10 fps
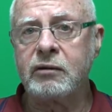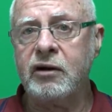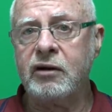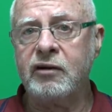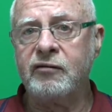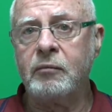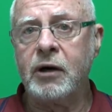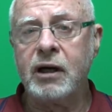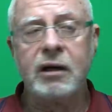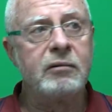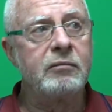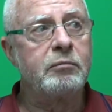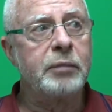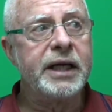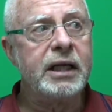If my
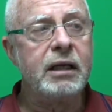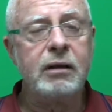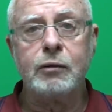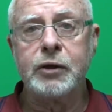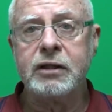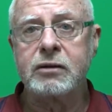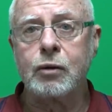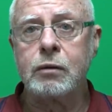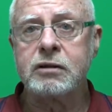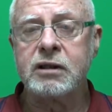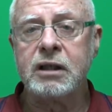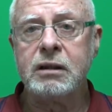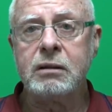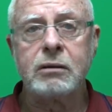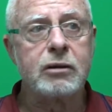buddy with his call
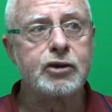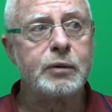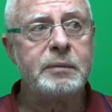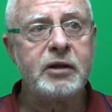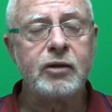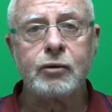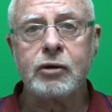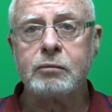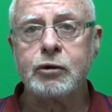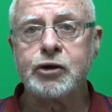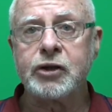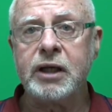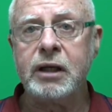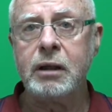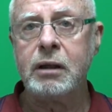sign are sweeping through the bush
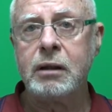there